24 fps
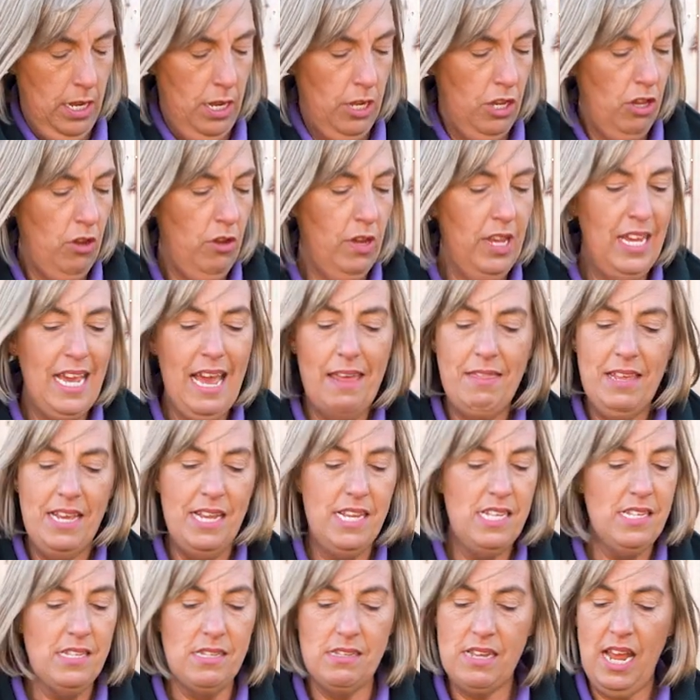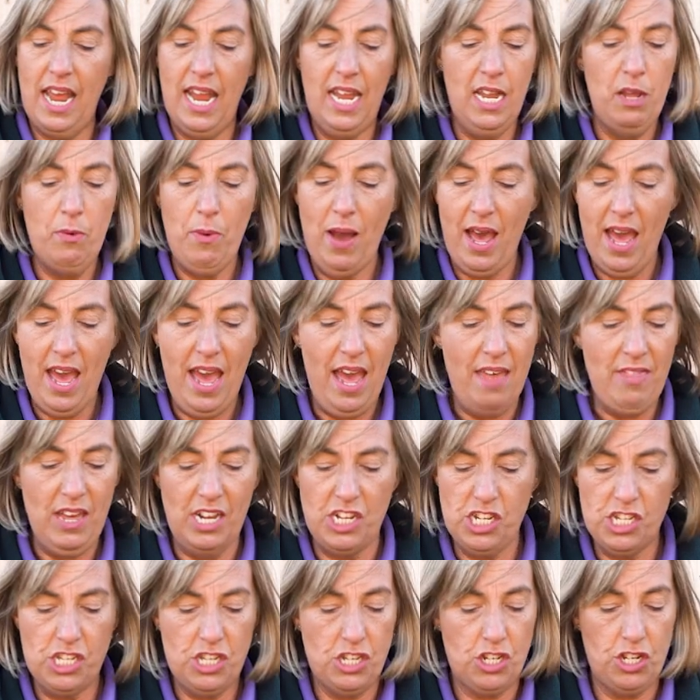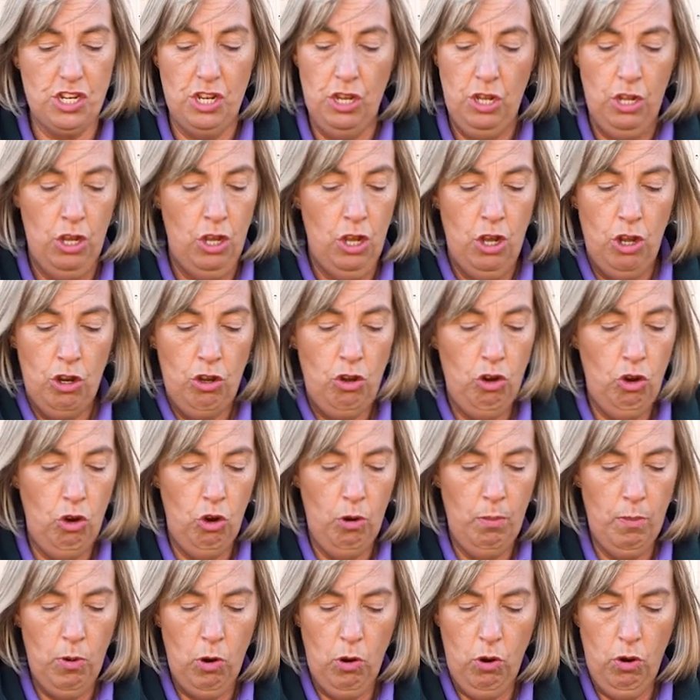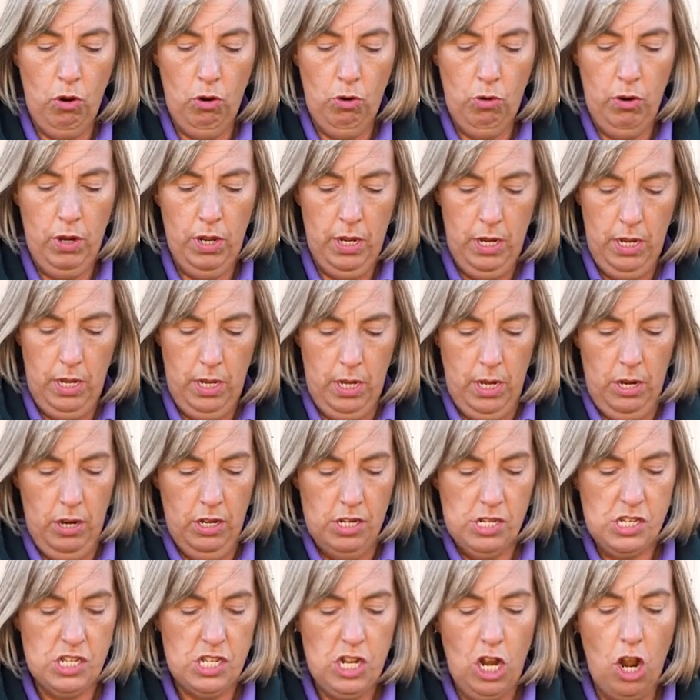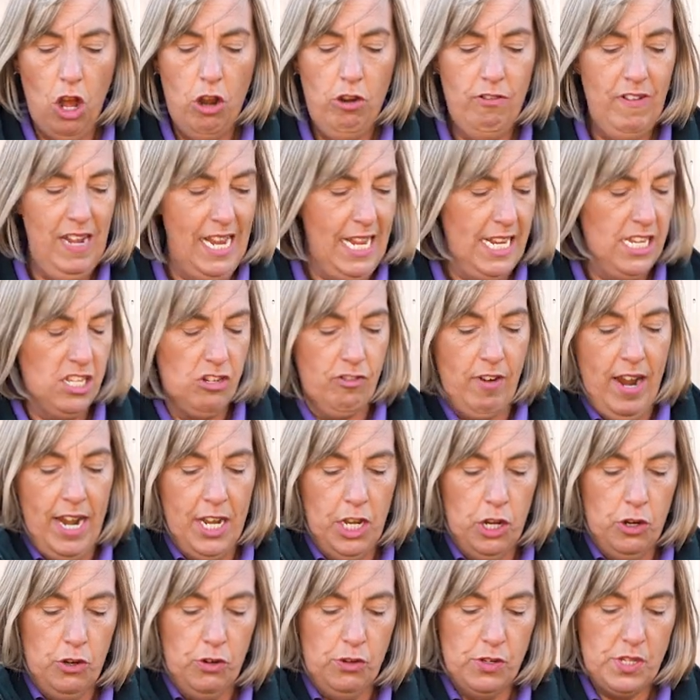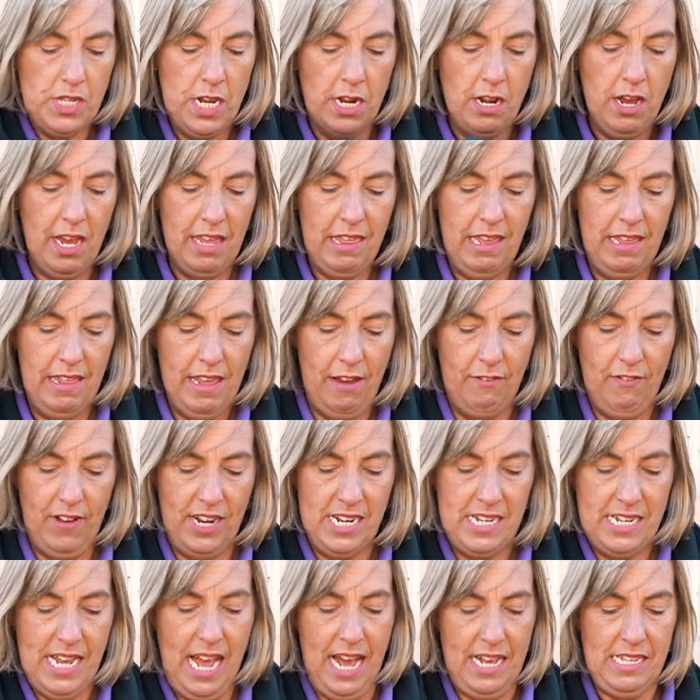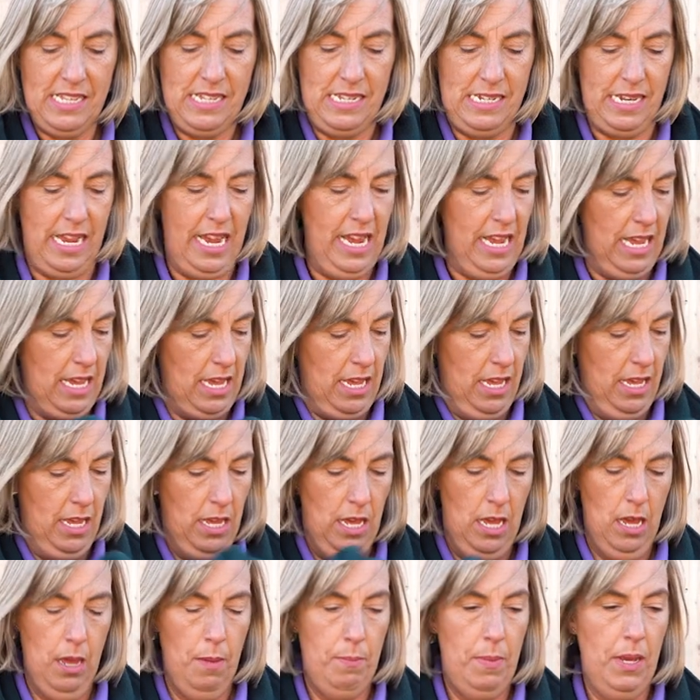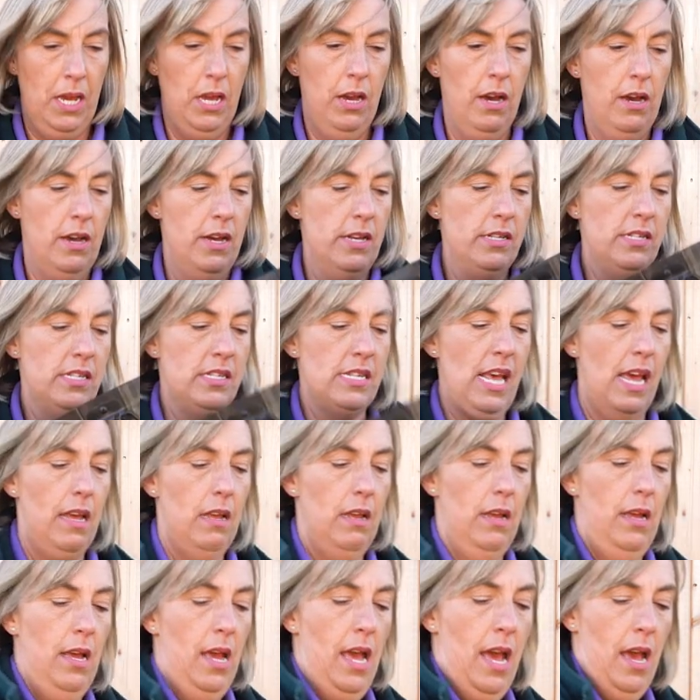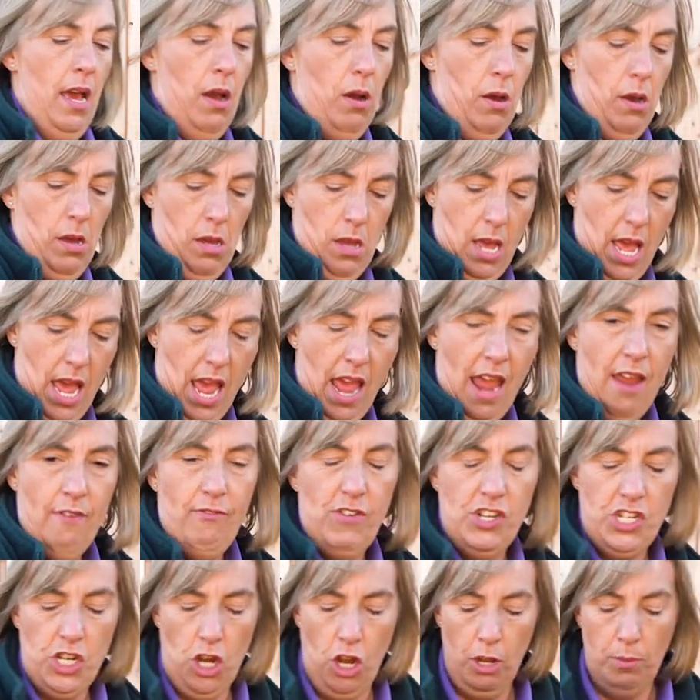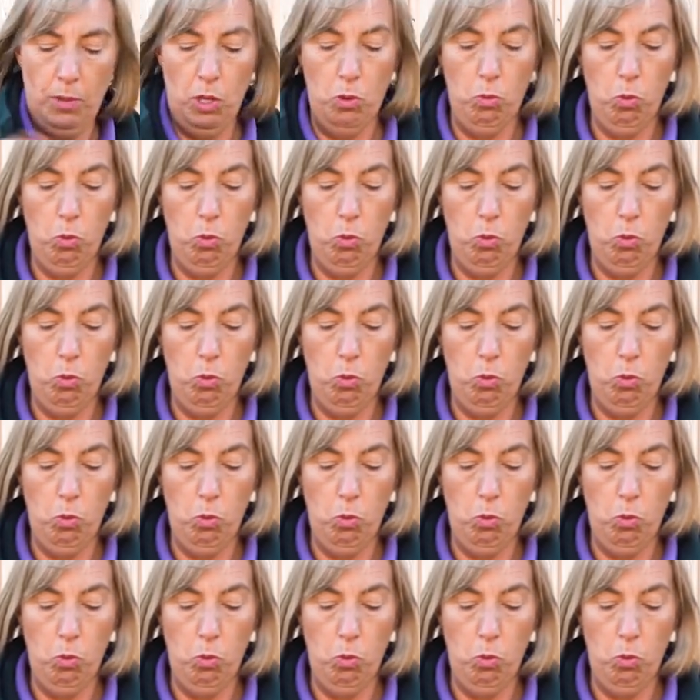You can get these anywhere, they're just normal slow release granules and I think they're fantastic because every time you